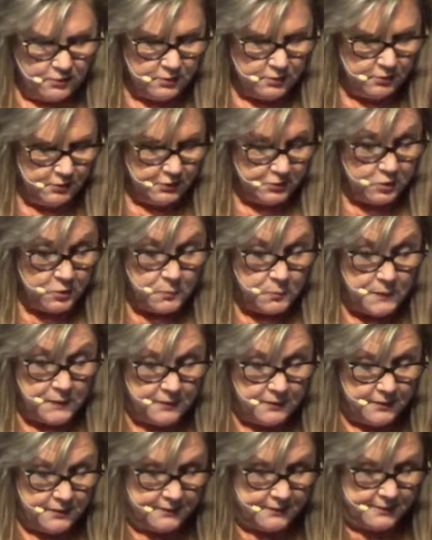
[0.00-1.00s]
a little
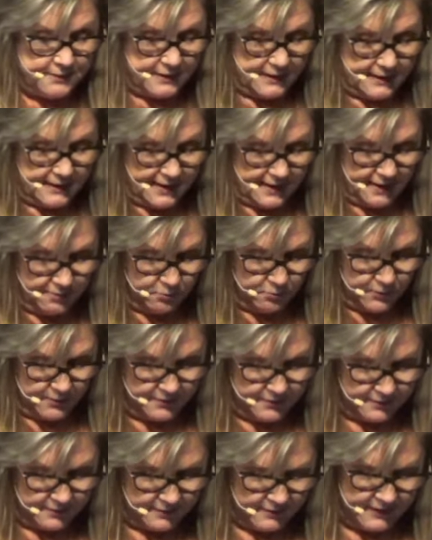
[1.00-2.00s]
experience that I had
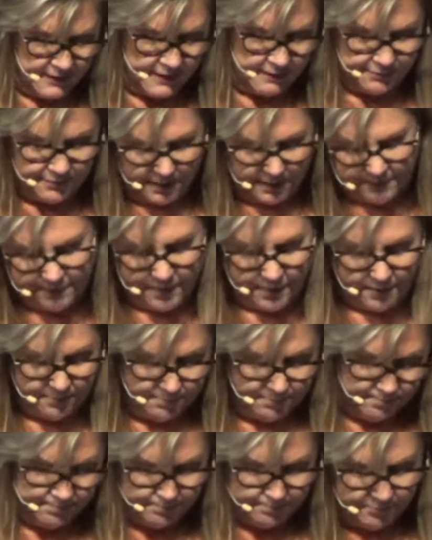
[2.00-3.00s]
recently.
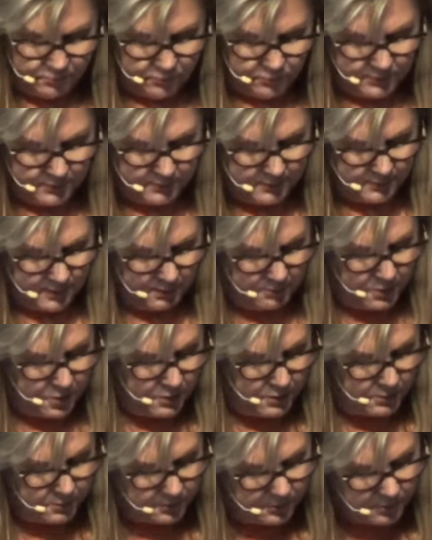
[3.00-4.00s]
I'm
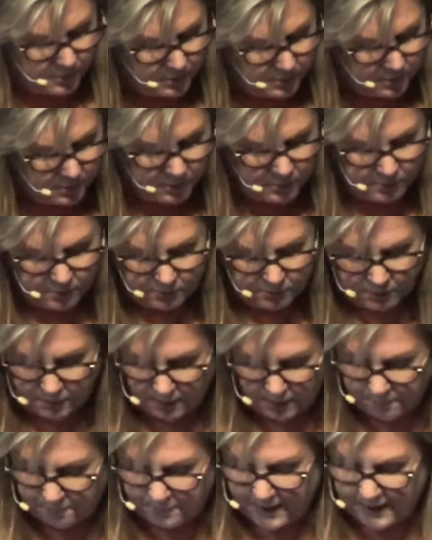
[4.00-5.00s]
going to
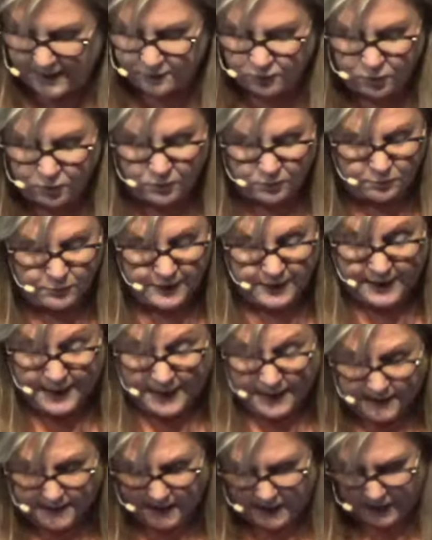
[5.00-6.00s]
come back to a
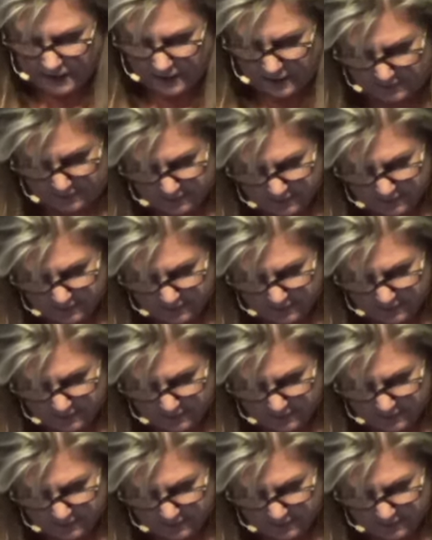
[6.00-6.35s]
reading that I